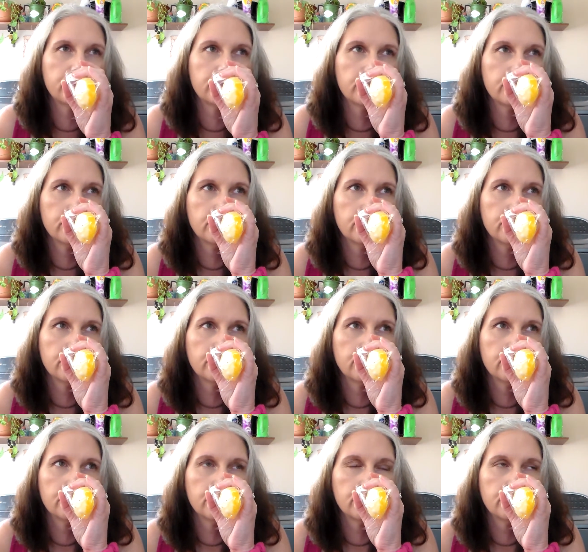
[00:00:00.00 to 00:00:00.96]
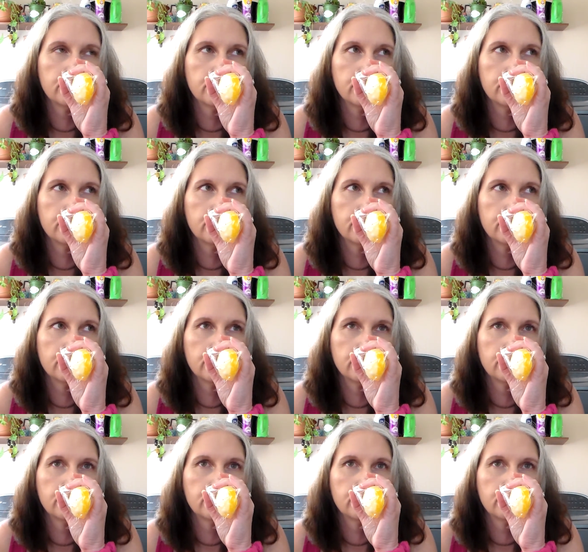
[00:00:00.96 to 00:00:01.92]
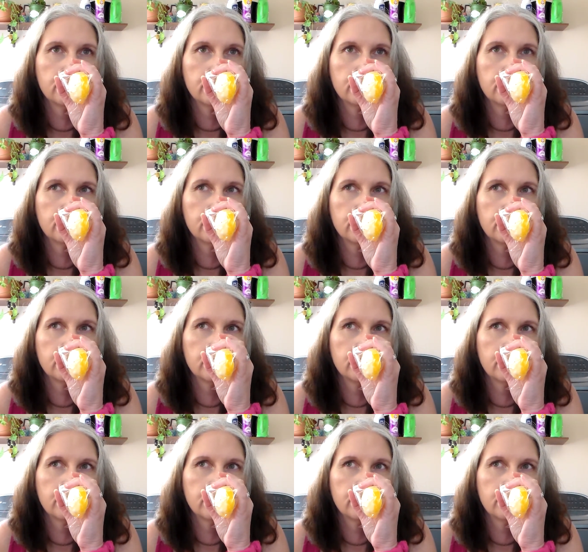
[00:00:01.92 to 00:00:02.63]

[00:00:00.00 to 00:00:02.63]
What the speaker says: Nothing is said.